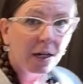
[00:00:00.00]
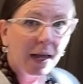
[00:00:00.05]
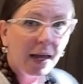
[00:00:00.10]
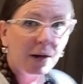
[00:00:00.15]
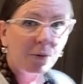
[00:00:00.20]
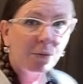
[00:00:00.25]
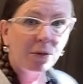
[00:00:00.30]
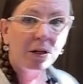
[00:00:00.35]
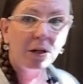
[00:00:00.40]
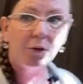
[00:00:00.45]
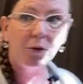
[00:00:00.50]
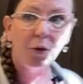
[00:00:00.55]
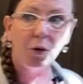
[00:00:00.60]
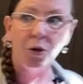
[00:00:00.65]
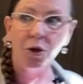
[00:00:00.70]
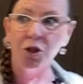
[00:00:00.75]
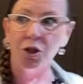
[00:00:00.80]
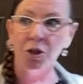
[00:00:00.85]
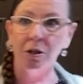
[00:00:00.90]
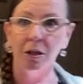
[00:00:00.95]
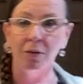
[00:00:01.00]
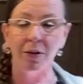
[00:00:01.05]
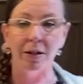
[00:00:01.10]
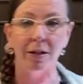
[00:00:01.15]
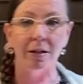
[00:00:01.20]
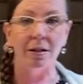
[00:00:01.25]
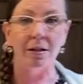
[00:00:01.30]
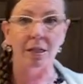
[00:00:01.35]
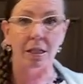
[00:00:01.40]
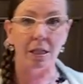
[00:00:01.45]
And when, of course, you're living
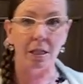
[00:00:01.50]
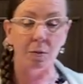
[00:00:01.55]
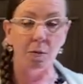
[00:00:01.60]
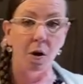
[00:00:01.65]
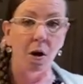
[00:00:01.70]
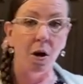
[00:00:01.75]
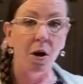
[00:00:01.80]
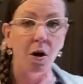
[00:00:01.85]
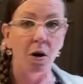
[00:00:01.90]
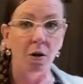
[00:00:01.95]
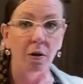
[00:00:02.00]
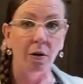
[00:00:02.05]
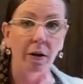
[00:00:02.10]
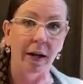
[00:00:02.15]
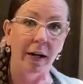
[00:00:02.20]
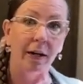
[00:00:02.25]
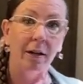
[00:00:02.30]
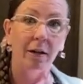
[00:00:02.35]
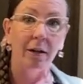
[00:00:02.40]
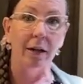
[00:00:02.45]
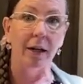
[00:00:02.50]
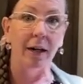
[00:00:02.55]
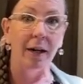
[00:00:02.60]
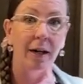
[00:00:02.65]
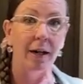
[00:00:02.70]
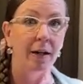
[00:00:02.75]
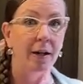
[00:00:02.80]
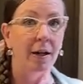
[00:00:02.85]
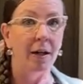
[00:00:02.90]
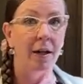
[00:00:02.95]
in a small
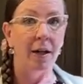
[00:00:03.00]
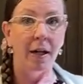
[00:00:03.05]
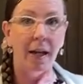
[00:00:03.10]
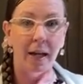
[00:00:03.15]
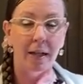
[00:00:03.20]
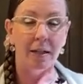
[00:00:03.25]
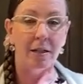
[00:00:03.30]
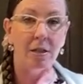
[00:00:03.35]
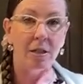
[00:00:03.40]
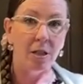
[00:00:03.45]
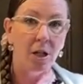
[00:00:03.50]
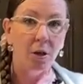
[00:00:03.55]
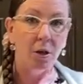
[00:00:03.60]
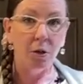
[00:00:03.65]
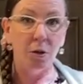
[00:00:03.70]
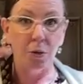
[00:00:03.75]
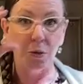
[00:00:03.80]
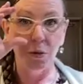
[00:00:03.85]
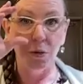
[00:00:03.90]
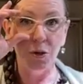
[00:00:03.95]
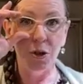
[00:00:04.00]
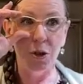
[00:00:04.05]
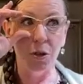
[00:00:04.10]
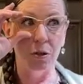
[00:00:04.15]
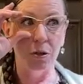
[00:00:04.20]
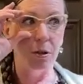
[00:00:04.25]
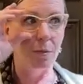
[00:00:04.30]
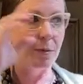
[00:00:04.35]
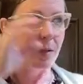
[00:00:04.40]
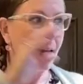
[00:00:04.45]
area, it's so
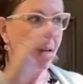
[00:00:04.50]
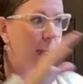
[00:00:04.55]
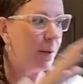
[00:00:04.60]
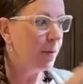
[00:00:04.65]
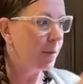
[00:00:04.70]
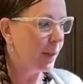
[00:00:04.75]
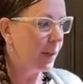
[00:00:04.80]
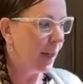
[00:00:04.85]
crucial to be able